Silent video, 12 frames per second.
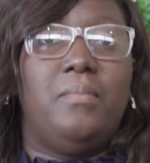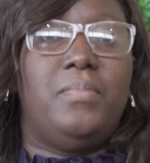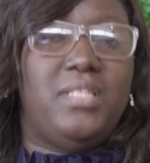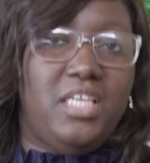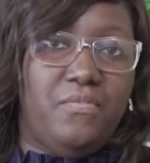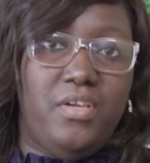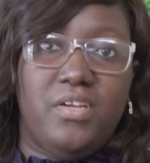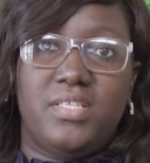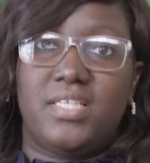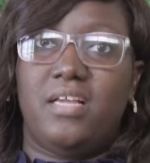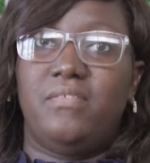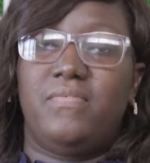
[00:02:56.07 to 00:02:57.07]
believe in
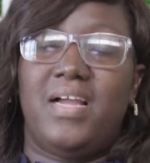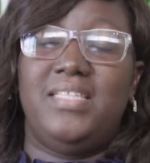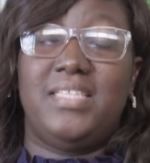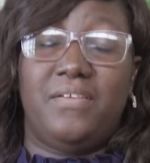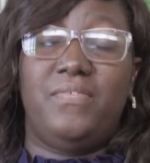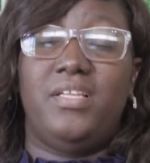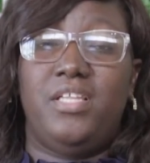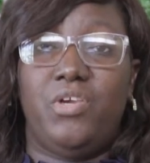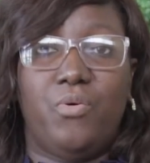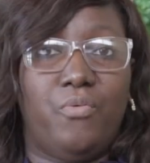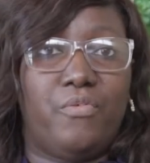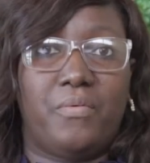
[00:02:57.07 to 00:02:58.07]
yourself and definitely
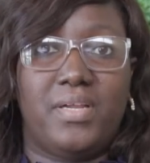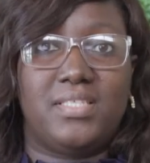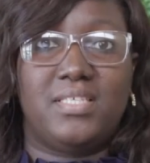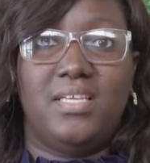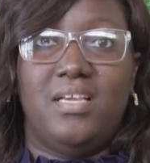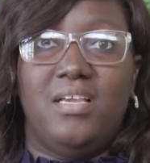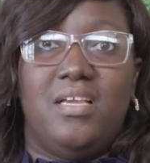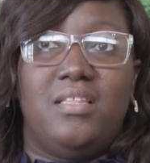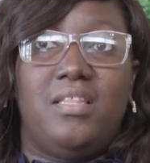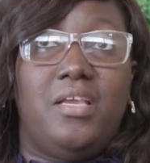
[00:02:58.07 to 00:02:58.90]
go for it.